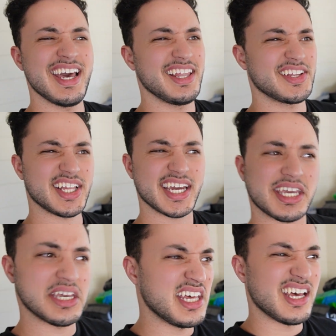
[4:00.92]
They're
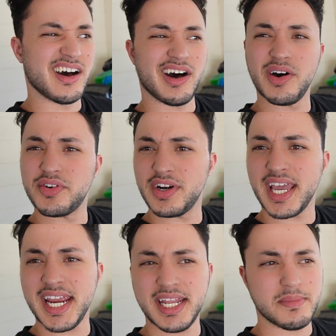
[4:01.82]
like
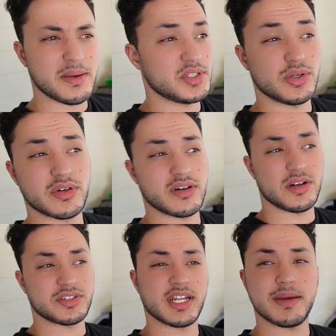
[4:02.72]
$180, maybe
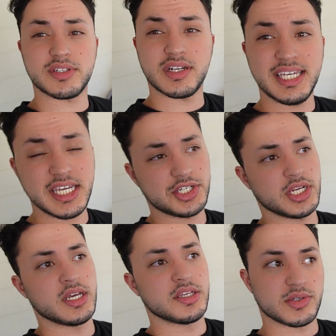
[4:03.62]
$200 on Amazon each.
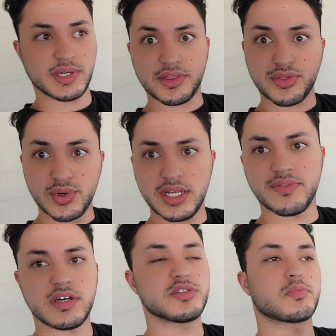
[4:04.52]
So we got 3 of
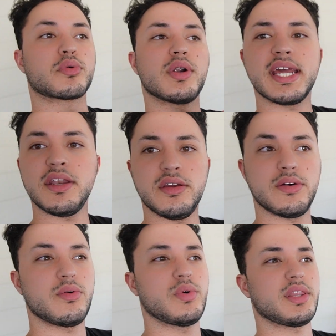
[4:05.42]
those brand
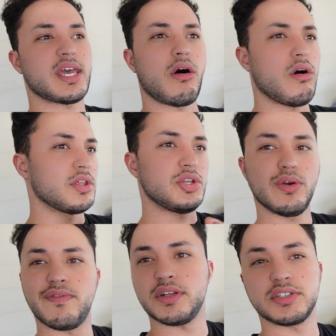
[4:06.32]
new with all the new
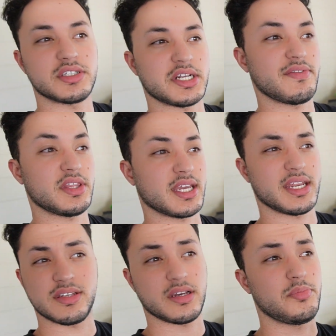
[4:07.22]
filters and everything. It
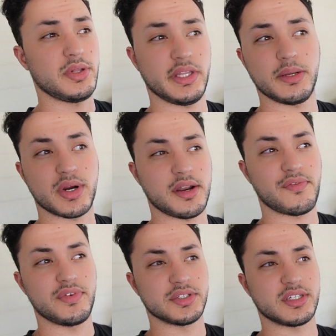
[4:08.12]
is a completely brand new
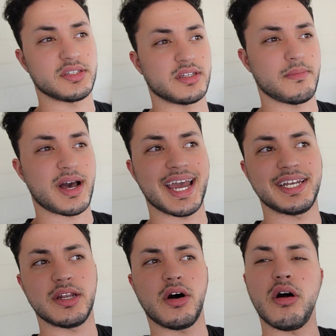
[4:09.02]
fuel system. I
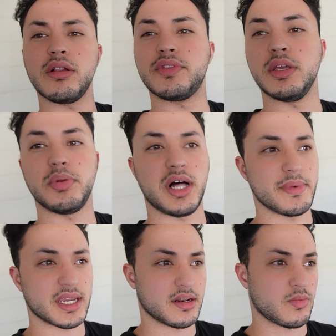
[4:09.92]
did all of the
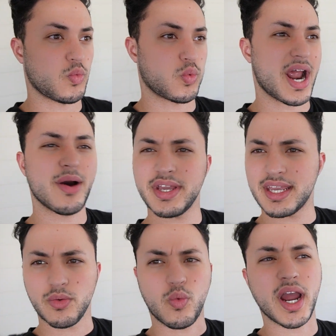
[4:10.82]
plumbing and
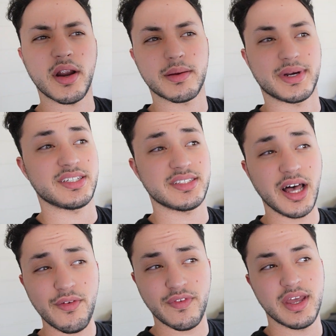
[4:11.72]
routing and wiring
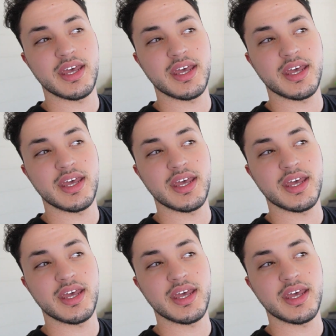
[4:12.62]
myself,